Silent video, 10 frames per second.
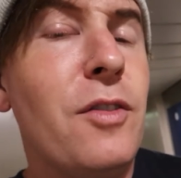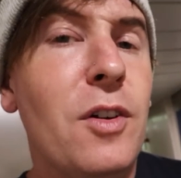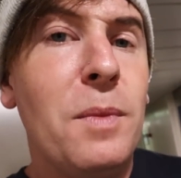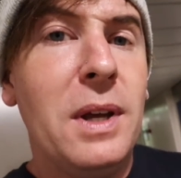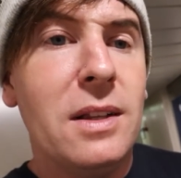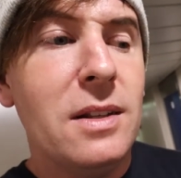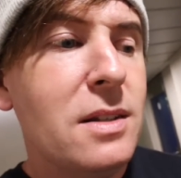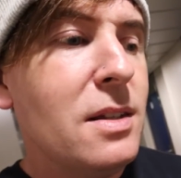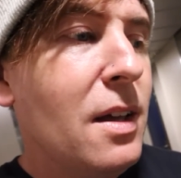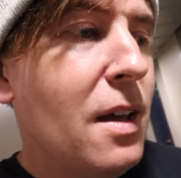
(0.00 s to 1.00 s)
from
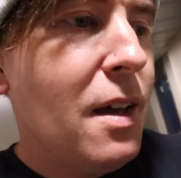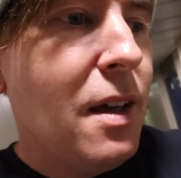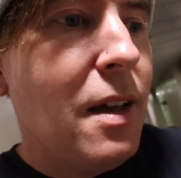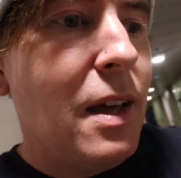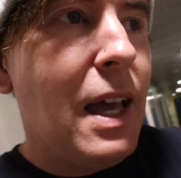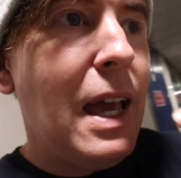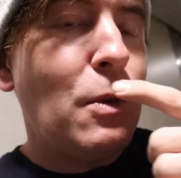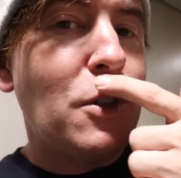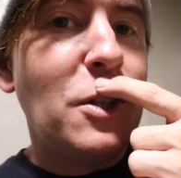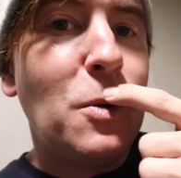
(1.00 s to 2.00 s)
England. It
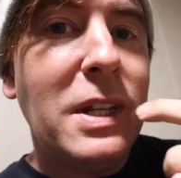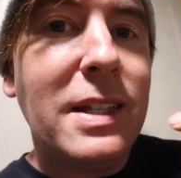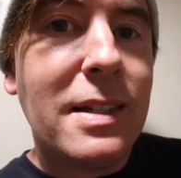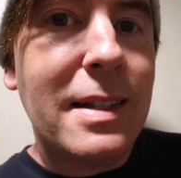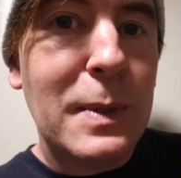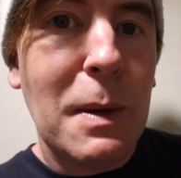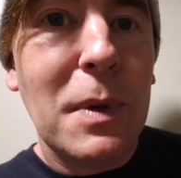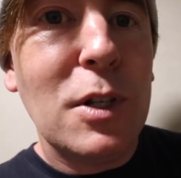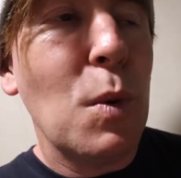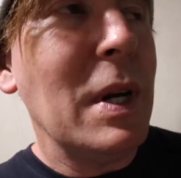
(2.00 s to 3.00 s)
was on the 26th of
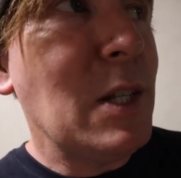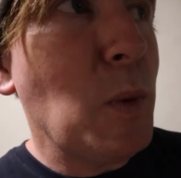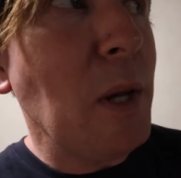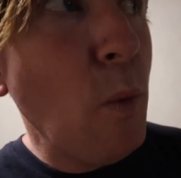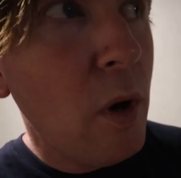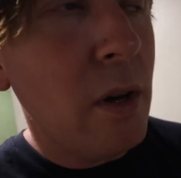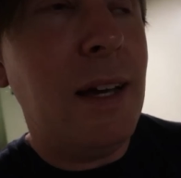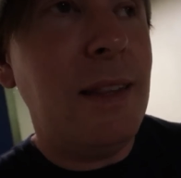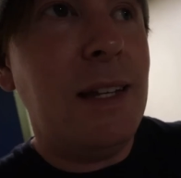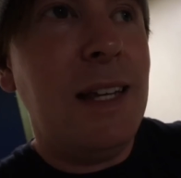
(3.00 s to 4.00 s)
September 2021,
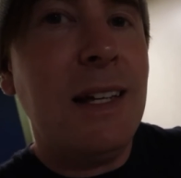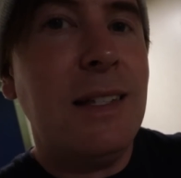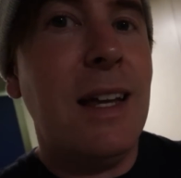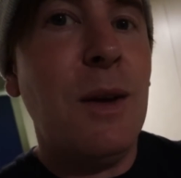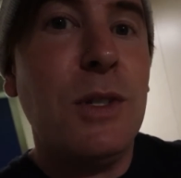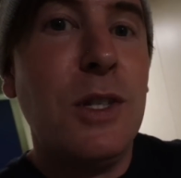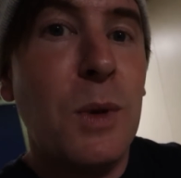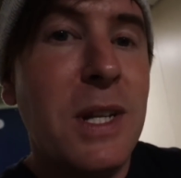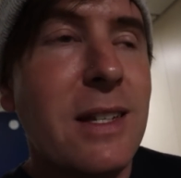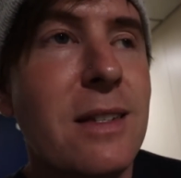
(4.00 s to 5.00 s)
and then yesterday was the
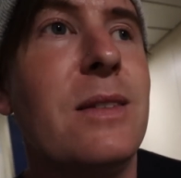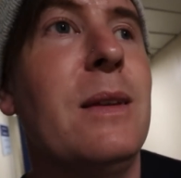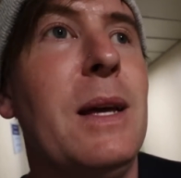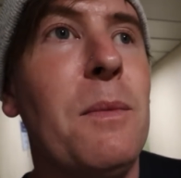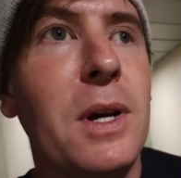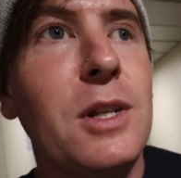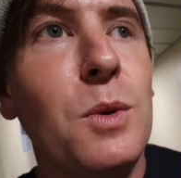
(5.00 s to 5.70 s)
26th of September